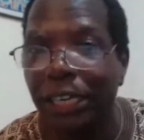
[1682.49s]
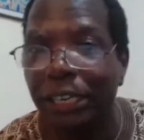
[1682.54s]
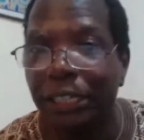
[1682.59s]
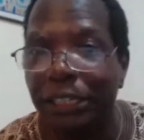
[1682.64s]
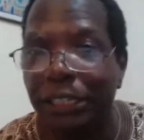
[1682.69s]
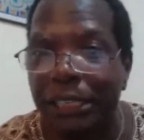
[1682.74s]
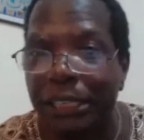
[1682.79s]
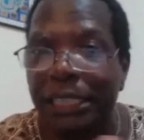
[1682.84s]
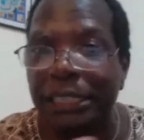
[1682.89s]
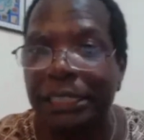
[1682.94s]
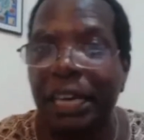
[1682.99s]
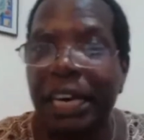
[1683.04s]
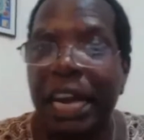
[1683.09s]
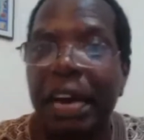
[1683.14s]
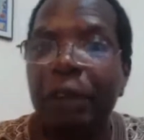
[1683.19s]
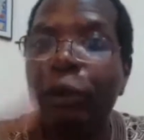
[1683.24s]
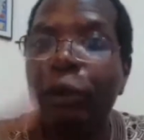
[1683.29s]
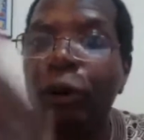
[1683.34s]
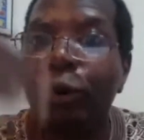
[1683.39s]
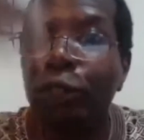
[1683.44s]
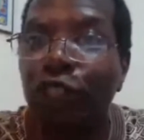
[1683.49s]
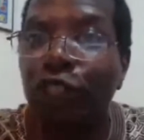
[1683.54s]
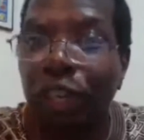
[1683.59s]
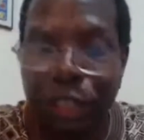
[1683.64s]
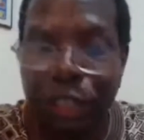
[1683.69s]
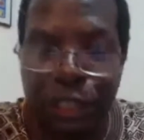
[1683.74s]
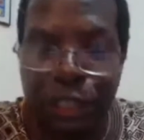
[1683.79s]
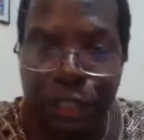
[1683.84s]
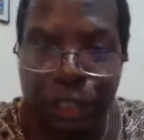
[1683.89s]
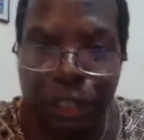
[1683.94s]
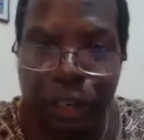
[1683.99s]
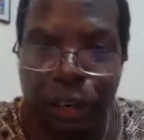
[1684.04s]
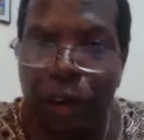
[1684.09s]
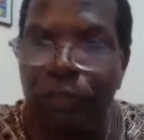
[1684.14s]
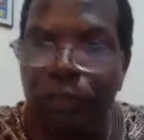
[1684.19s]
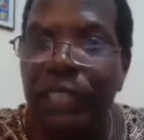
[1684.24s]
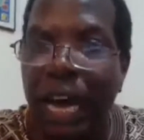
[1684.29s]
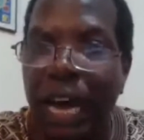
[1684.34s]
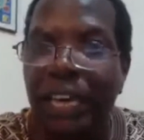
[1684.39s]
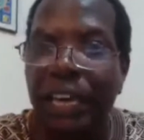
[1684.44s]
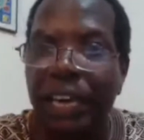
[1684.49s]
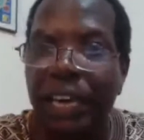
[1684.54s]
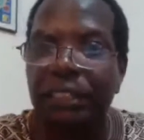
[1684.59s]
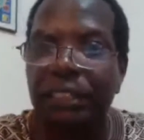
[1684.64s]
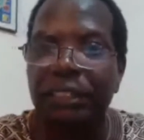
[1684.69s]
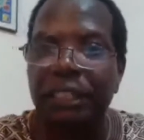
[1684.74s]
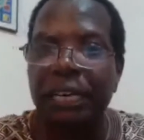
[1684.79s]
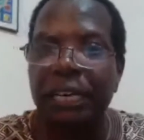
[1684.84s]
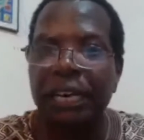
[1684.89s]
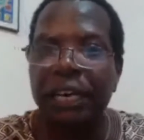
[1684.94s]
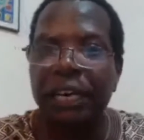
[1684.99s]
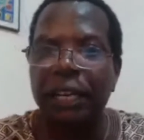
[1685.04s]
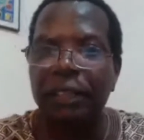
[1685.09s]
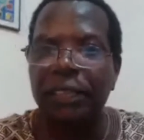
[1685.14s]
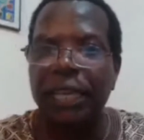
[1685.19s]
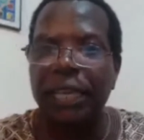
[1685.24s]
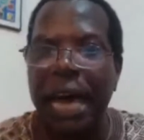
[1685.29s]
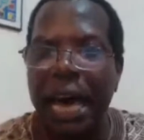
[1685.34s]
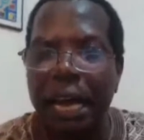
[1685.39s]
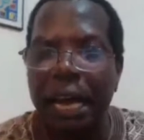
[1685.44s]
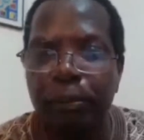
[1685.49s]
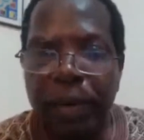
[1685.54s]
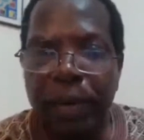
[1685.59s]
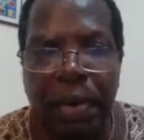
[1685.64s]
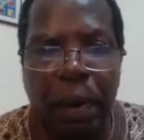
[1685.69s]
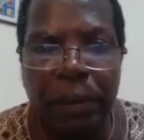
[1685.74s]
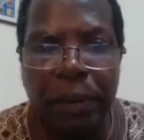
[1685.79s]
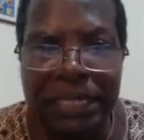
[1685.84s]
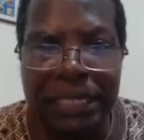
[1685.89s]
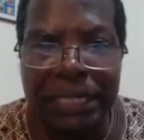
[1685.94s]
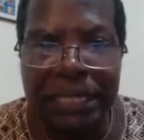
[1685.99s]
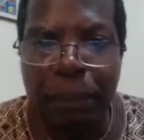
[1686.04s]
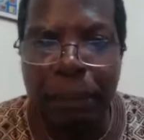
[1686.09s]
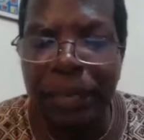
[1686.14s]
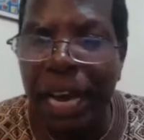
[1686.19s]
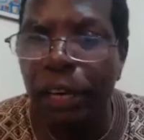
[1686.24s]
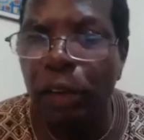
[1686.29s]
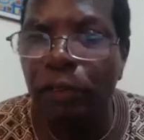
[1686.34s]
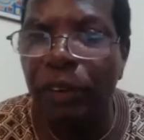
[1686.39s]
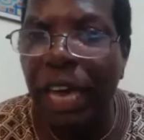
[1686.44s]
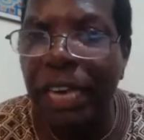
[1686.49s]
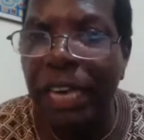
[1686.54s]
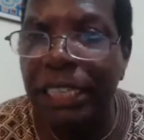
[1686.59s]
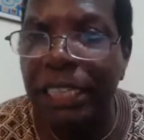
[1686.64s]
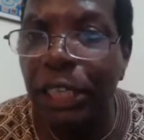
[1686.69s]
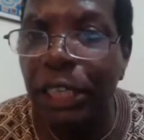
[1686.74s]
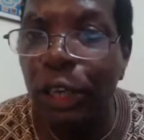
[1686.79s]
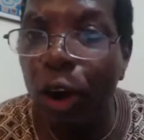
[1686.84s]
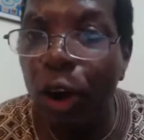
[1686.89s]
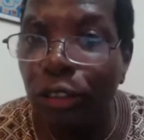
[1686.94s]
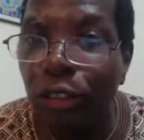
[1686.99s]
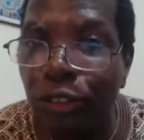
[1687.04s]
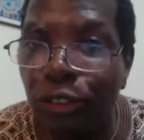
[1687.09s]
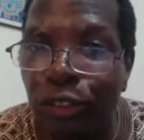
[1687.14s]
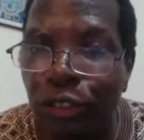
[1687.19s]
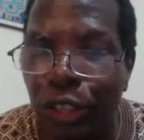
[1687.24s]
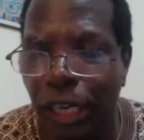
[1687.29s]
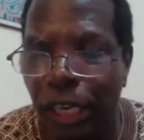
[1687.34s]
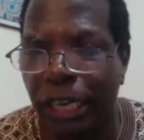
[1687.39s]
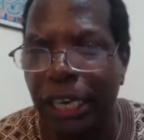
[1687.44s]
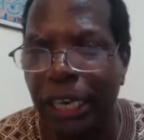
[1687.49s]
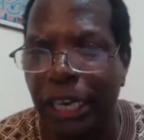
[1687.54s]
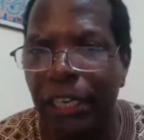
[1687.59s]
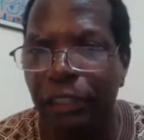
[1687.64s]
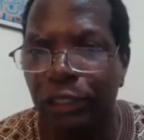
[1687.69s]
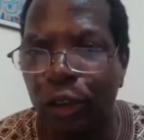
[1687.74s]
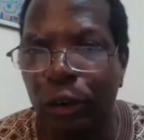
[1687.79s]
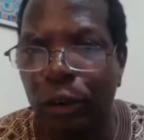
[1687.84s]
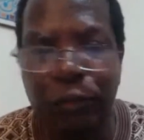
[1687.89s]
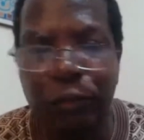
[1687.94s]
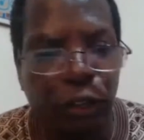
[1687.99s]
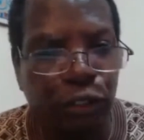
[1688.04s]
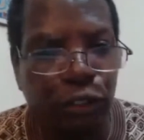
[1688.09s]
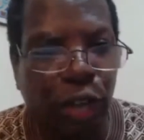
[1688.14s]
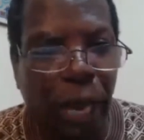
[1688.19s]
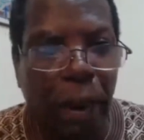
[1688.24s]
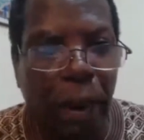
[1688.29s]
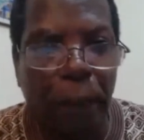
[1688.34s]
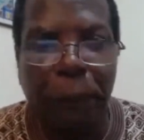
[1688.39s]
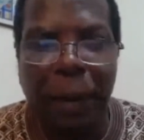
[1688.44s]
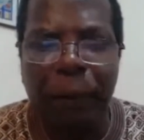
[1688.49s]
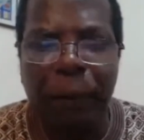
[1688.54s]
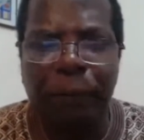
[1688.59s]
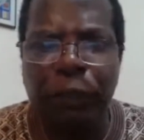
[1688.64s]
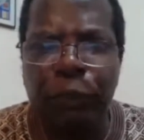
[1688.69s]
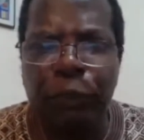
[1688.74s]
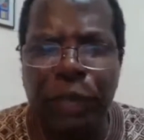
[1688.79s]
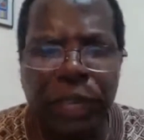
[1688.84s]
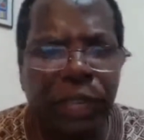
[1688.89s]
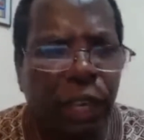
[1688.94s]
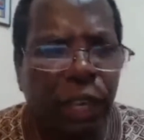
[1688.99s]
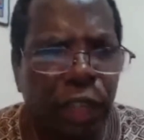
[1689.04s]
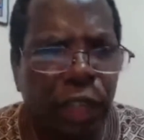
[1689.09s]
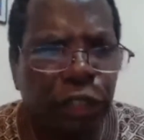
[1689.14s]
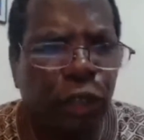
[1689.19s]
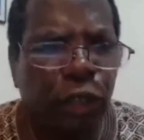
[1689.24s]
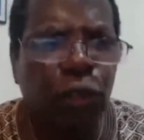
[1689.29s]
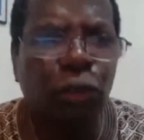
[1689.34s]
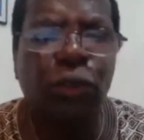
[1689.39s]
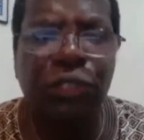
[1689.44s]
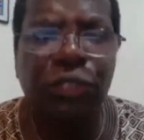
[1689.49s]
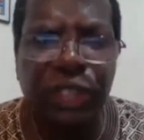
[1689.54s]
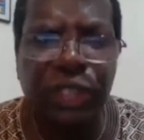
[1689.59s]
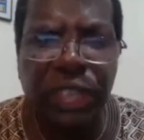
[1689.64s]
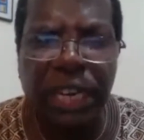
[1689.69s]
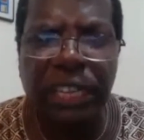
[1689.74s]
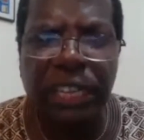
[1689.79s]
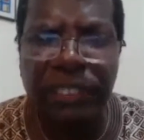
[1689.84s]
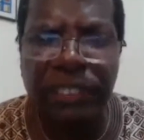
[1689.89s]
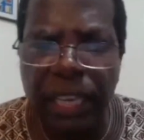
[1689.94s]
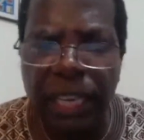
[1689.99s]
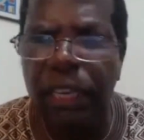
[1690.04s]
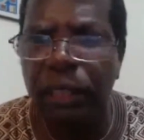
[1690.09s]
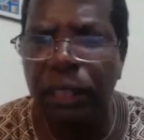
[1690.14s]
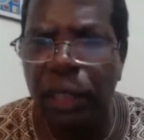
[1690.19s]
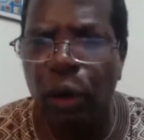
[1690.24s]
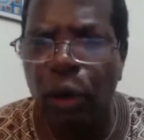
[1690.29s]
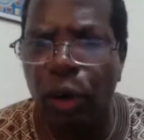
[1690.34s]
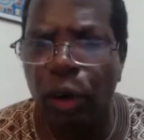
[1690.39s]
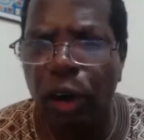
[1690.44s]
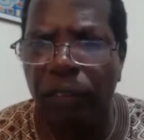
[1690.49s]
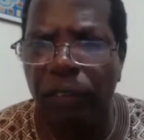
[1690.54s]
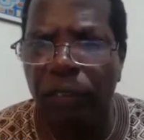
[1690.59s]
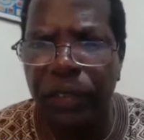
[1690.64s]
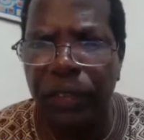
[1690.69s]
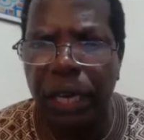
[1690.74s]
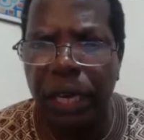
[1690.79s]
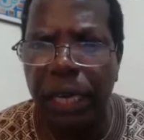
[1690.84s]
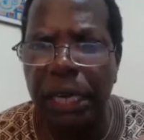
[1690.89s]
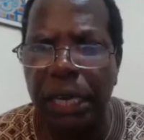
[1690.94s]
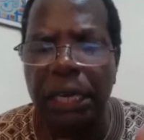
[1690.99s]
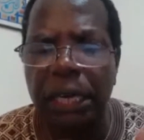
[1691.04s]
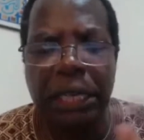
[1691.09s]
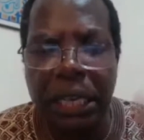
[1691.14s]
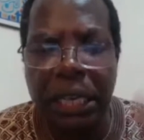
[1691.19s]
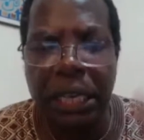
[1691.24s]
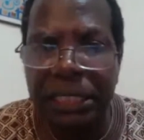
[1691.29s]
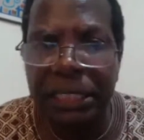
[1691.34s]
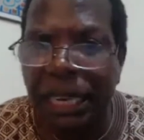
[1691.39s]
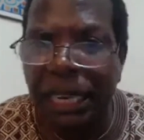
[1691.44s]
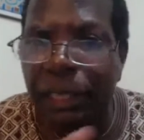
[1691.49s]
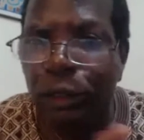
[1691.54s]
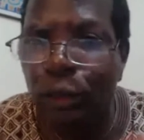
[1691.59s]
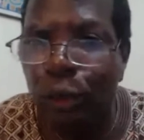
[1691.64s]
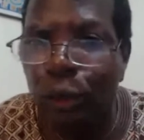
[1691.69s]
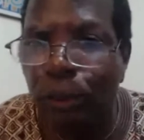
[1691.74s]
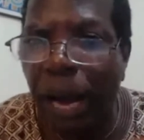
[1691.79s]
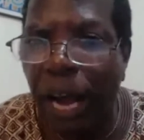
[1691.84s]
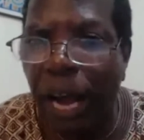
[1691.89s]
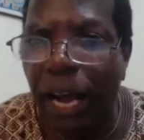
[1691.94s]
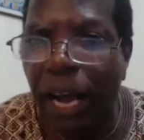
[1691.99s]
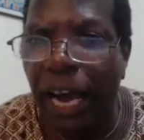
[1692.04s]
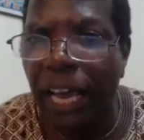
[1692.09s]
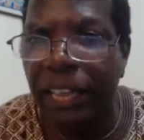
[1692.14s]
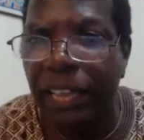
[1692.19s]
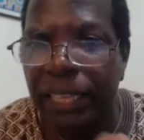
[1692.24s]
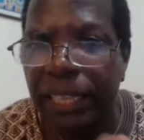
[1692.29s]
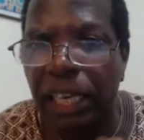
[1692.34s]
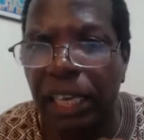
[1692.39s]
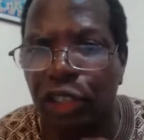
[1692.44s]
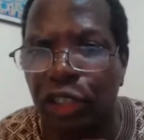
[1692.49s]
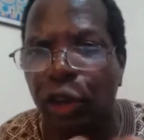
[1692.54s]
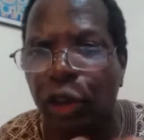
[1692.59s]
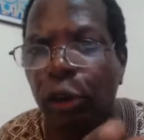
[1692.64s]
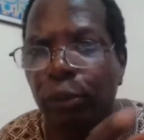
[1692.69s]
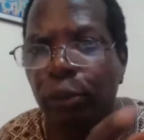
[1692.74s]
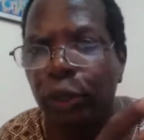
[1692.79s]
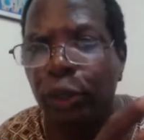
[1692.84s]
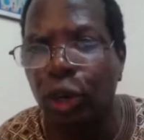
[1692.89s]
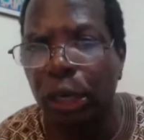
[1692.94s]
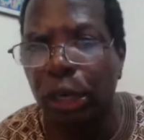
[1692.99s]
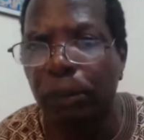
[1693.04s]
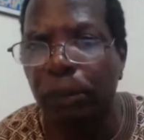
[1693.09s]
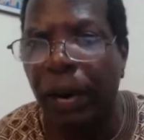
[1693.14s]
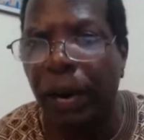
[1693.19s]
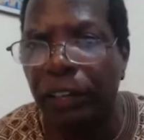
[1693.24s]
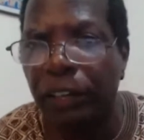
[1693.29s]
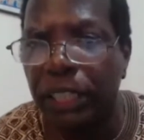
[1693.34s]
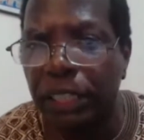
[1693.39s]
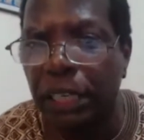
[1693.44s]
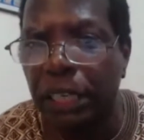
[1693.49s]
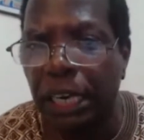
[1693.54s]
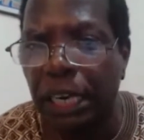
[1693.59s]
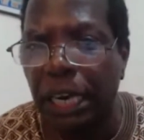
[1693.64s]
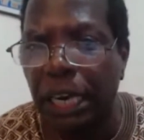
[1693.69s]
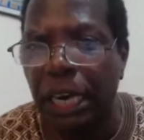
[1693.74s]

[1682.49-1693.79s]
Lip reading: This is an evolution of Dairas that are becoming some kind of NGOs and so forth. Perhaps we need also to rethink the role of the cursor in Touba. I think Sheikh will talk about it.